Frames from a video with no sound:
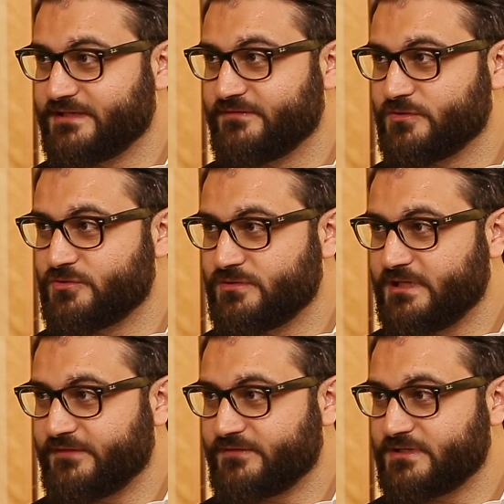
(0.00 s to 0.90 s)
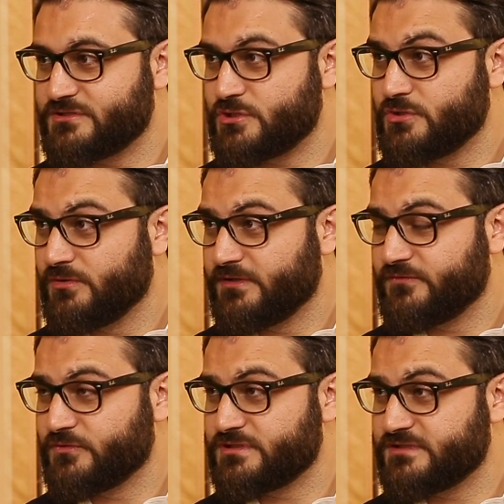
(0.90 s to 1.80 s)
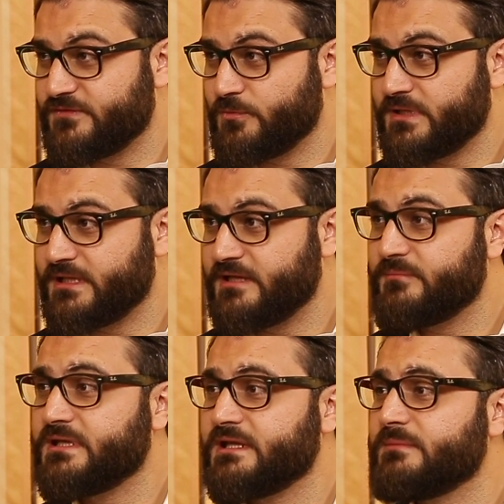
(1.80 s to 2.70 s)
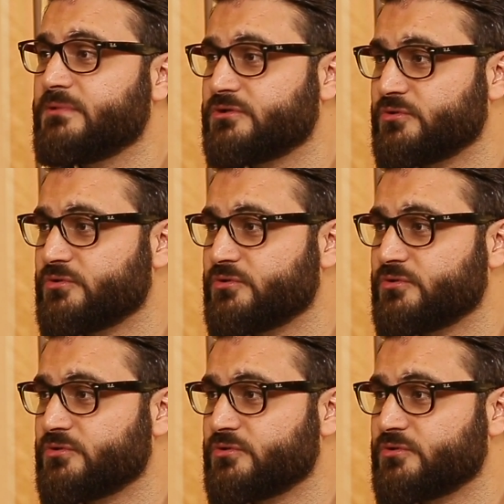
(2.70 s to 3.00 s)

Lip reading: given to the Afghan security forces for what they have been able